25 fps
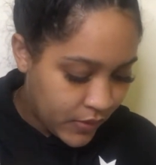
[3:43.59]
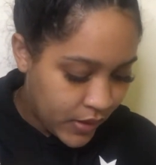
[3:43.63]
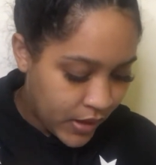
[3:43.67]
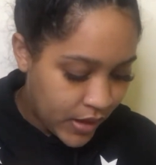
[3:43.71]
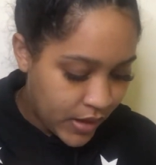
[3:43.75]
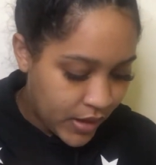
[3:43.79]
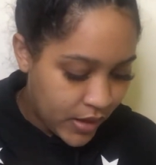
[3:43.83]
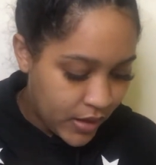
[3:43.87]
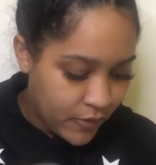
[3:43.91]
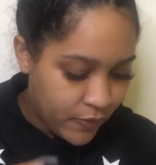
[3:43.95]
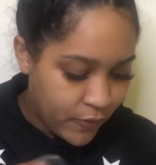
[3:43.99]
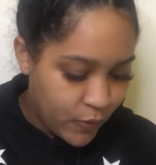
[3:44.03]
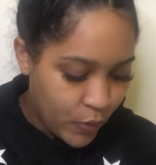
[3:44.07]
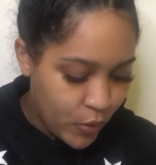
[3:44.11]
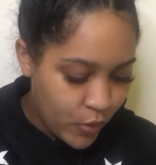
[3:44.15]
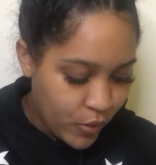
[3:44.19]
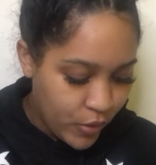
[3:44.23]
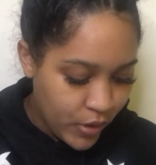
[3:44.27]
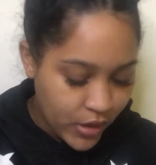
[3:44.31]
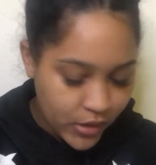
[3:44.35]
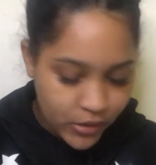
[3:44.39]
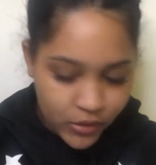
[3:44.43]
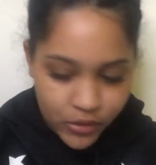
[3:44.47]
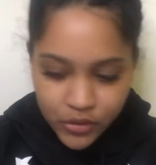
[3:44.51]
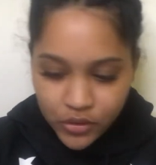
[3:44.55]
4 and
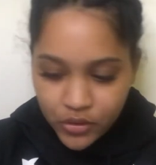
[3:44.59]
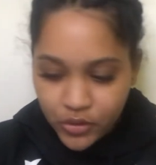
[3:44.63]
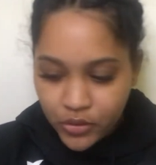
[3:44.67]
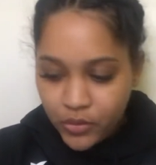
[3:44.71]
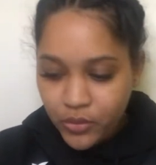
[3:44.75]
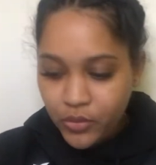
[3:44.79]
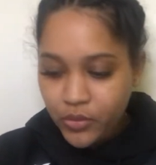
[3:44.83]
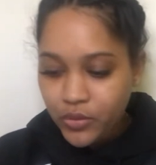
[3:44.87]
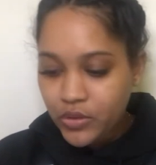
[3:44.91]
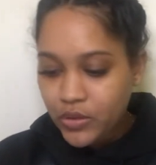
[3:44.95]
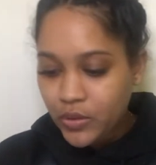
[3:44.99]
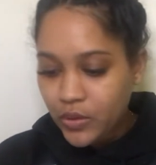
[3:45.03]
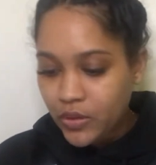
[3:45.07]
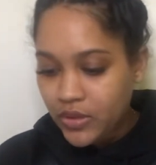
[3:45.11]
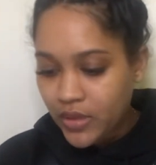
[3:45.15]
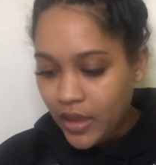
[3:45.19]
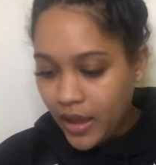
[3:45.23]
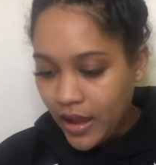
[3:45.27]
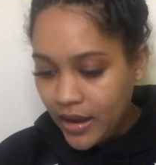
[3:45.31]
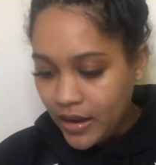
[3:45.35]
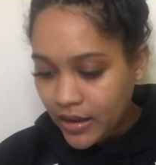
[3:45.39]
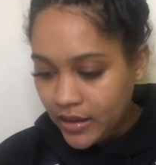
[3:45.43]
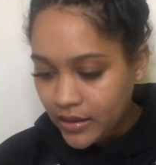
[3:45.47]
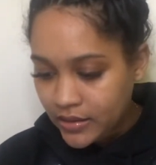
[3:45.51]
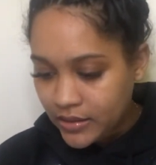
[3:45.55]
2, so that
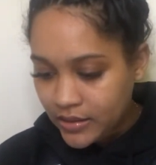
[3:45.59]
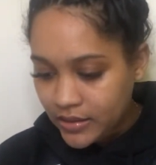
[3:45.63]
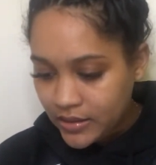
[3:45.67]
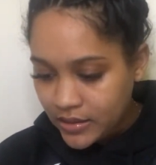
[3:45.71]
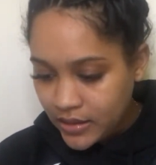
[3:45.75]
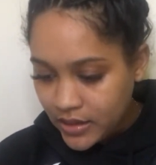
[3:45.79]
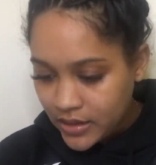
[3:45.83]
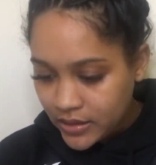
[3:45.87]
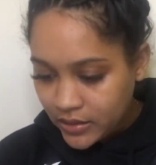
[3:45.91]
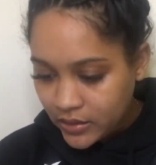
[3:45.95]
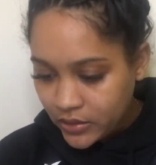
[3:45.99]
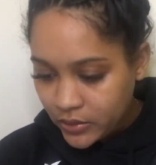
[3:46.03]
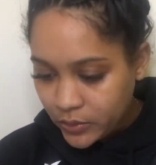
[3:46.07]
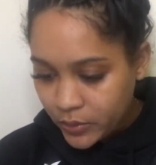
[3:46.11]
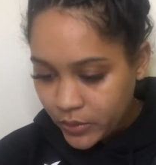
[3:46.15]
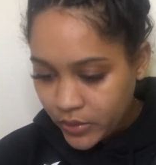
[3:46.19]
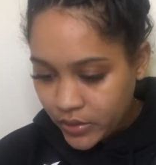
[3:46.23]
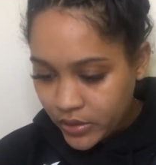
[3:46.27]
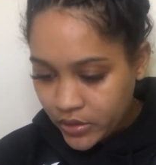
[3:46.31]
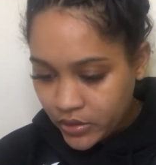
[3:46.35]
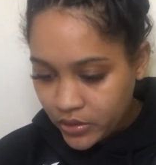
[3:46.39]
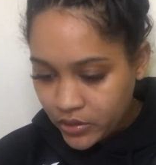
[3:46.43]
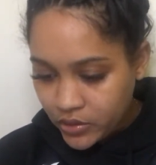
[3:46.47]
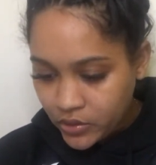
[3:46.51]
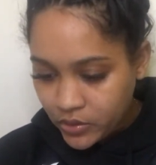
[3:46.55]
is 6. 1,
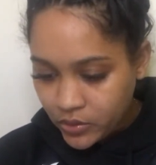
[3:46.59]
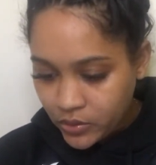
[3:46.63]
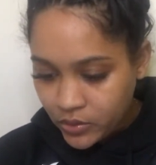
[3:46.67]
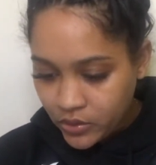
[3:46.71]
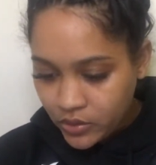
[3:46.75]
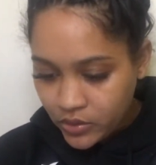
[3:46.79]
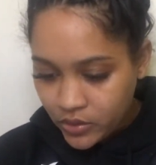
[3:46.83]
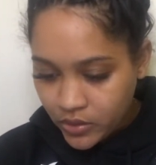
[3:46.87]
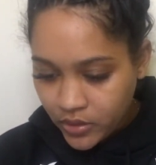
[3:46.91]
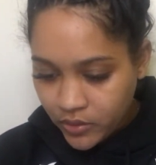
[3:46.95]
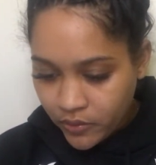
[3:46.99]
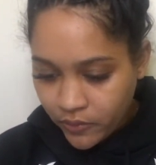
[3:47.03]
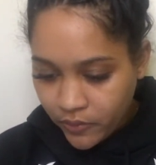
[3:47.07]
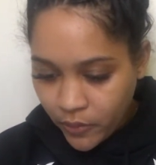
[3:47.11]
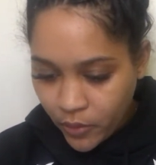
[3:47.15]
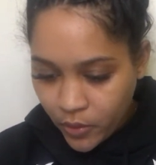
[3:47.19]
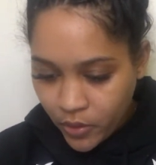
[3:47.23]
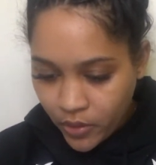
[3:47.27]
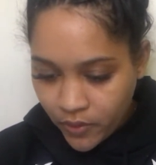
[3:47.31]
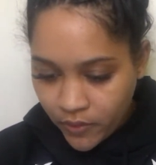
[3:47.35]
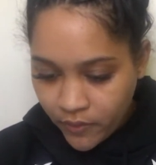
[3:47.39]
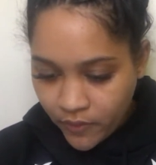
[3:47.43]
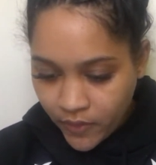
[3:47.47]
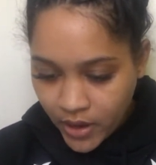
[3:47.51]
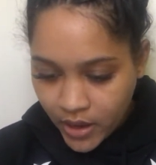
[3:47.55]
2, 3, 4,
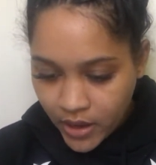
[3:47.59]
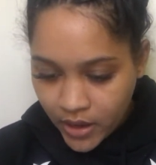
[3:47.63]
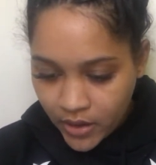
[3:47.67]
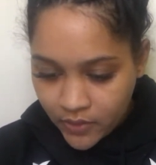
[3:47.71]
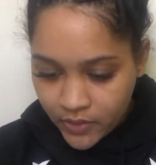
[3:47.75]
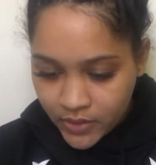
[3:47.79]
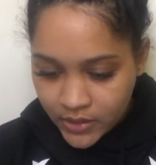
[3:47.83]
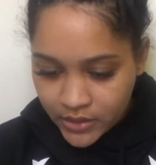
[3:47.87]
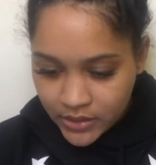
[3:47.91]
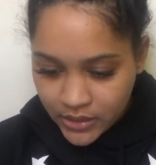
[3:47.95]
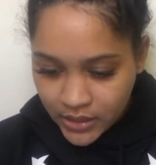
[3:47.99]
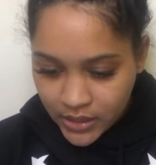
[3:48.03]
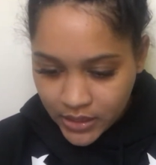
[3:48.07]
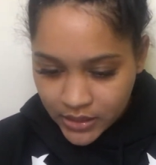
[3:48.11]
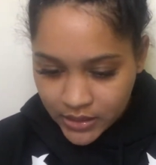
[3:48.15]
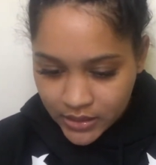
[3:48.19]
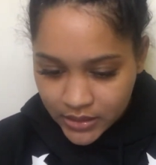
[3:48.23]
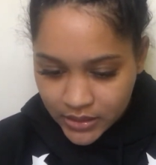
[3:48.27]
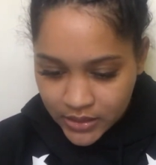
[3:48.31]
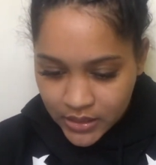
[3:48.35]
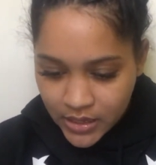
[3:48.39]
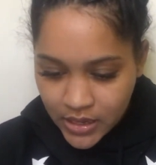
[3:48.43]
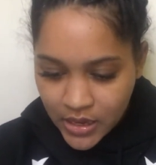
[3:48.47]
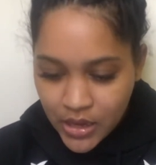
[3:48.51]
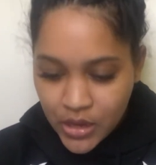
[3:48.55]
5, 6.
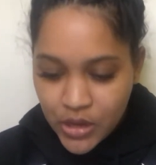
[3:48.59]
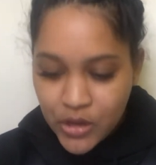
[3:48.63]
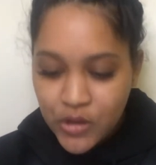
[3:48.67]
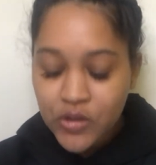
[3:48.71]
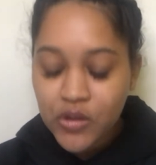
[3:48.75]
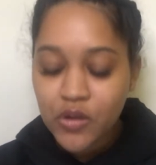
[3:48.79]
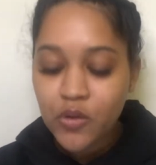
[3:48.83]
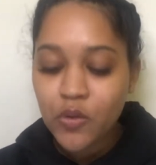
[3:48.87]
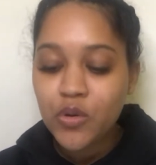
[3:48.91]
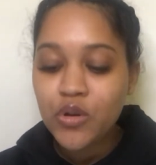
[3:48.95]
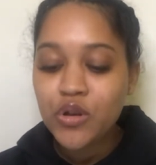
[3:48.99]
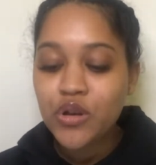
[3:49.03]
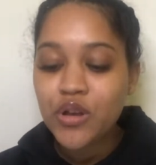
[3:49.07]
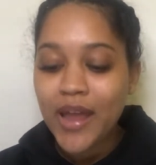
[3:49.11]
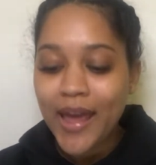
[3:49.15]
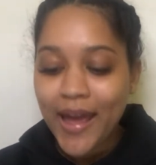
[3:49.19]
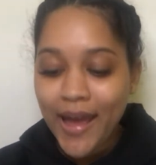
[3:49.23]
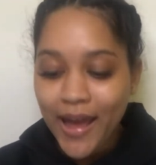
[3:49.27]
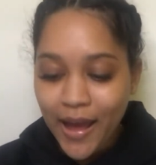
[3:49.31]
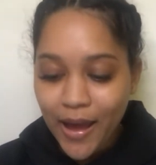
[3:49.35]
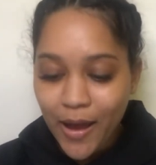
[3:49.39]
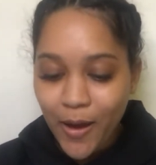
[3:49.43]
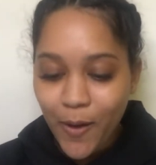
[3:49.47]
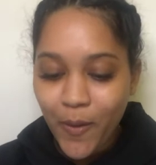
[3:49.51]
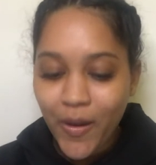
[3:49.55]
So
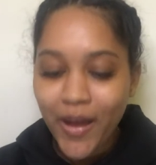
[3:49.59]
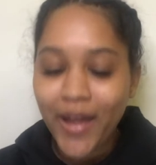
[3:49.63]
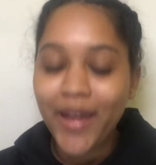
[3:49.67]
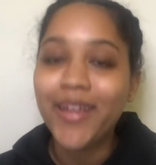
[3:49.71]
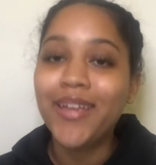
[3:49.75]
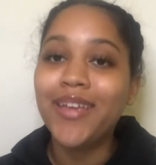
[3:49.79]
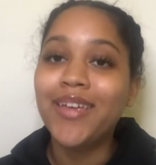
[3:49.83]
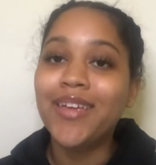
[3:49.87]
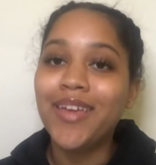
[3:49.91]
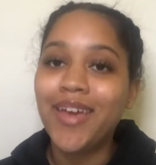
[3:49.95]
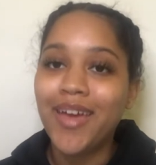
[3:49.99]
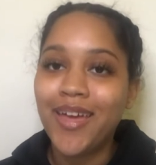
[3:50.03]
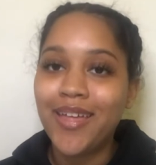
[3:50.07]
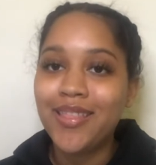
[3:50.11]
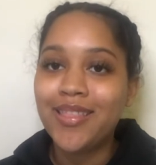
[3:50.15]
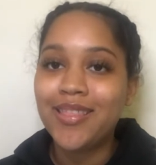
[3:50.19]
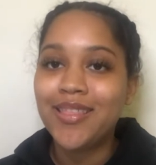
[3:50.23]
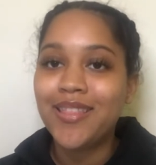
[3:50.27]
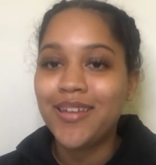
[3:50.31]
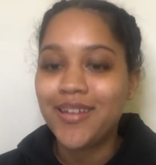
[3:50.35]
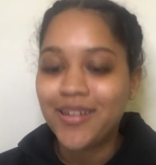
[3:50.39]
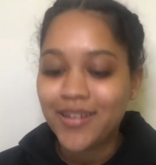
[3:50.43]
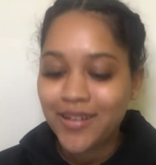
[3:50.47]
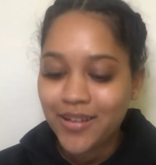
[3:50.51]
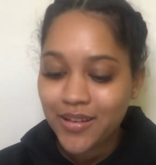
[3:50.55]
now I get the
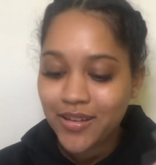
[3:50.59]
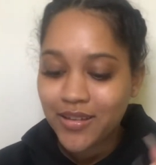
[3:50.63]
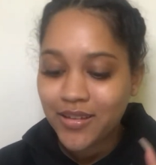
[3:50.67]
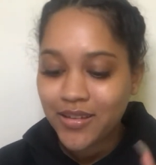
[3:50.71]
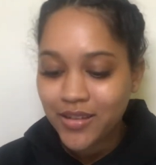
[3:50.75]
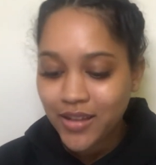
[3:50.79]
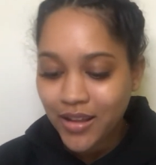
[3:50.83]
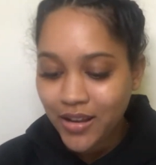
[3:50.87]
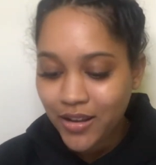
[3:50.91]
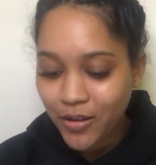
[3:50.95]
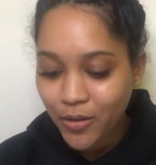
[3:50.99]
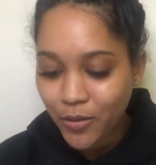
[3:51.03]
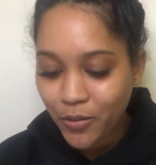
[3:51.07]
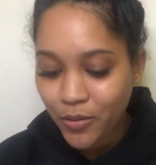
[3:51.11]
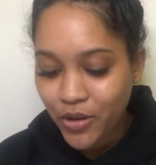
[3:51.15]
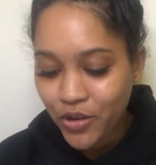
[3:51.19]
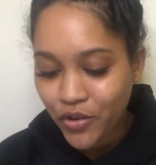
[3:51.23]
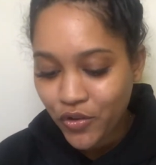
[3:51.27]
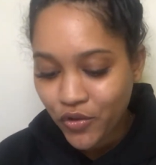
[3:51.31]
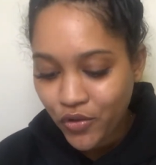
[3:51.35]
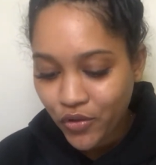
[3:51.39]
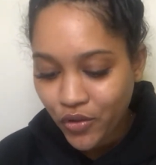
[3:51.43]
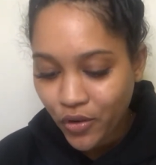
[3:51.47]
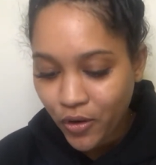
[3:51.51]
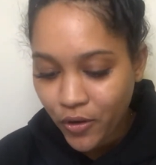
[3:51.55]
yellowish
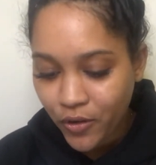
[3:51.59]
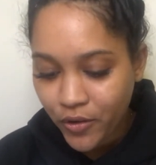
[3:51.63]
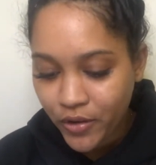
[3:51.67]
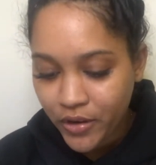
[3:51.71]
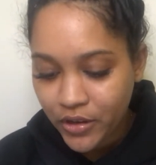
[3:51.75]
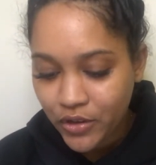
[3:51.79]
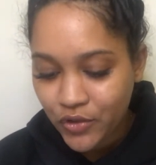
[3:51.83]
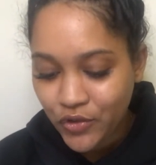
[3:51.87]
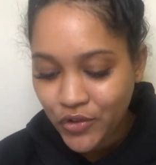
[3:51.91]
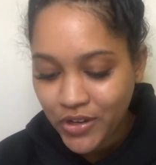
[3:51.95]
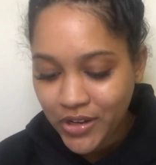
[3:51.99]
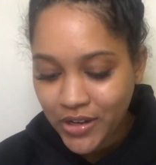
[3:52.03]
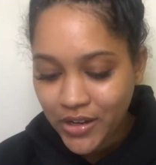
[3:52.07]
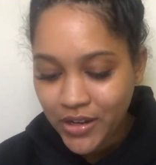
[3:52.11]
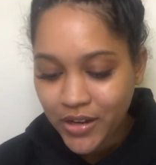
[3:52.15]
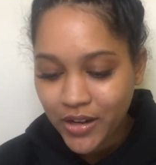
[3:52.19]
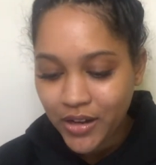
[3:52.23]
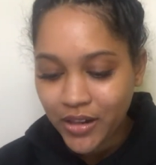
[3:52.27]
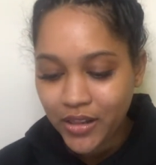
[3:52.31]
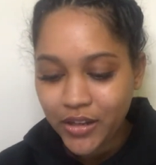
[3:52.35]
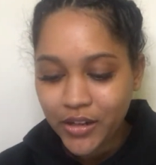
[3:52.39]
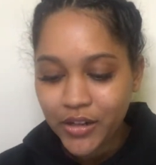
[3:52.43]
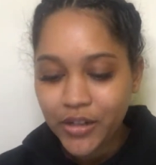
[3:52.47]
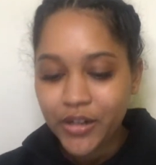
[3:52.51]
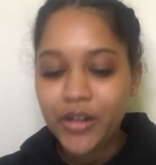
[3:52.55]
orangey
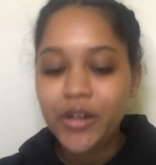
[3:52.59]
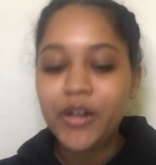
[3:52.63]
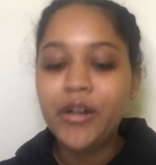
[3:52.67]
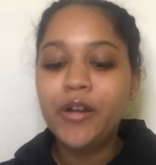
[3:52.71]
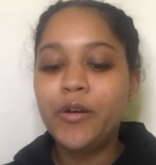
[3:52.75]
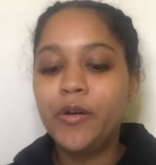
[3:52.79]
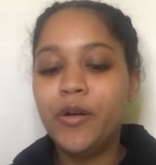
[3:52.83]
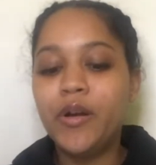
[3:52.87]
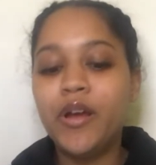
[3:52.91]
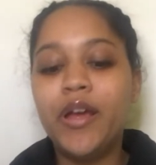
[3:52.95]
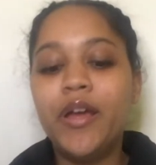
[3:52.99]
color. Okay.